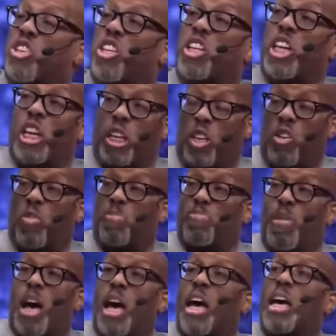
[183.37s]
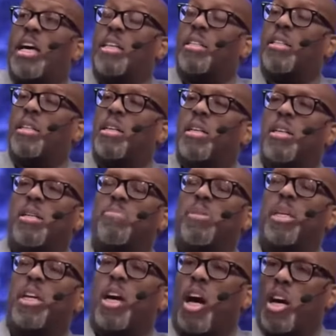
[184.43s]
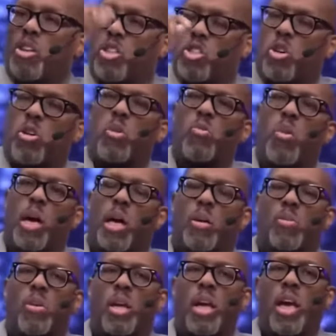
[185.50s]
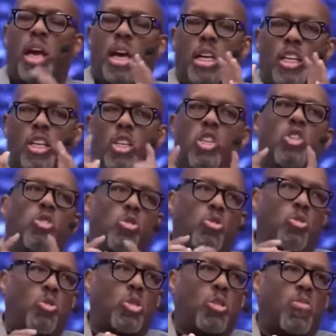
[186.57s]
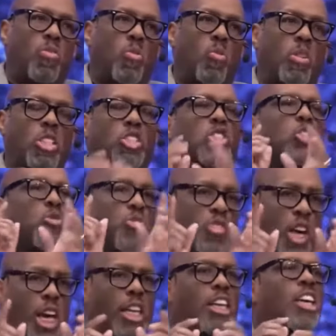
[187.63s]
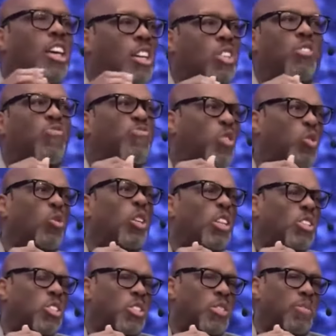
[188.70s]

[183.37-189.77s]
in your mind, but God will turn around and use what you think is foolish.